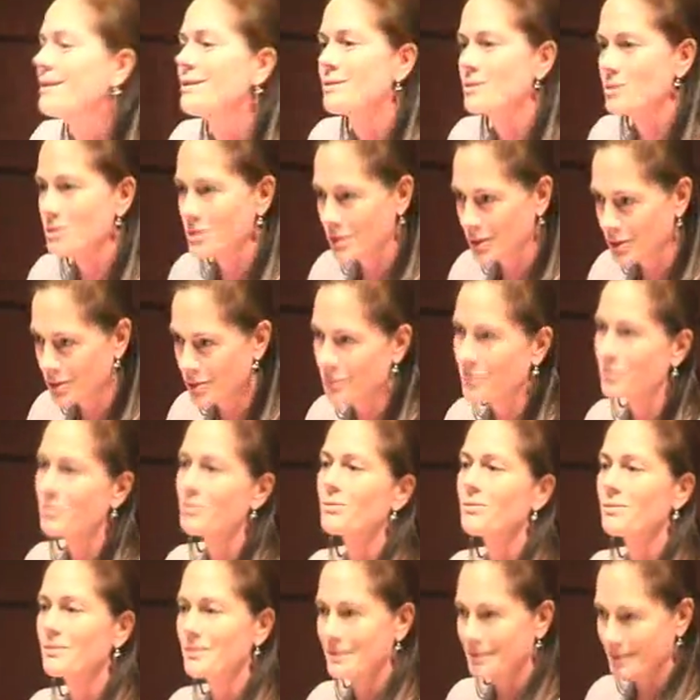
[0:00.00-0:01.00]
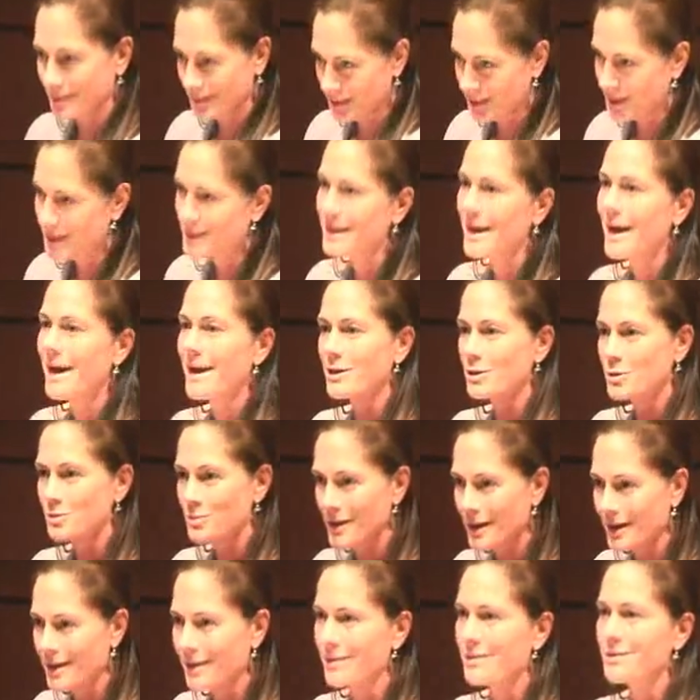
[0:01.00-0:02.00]
So the
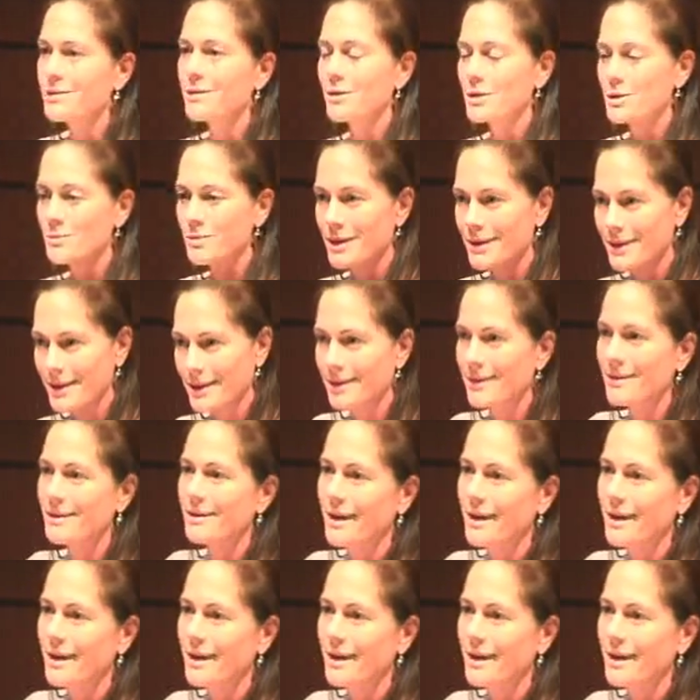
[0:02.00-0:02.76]
taxpayers are spending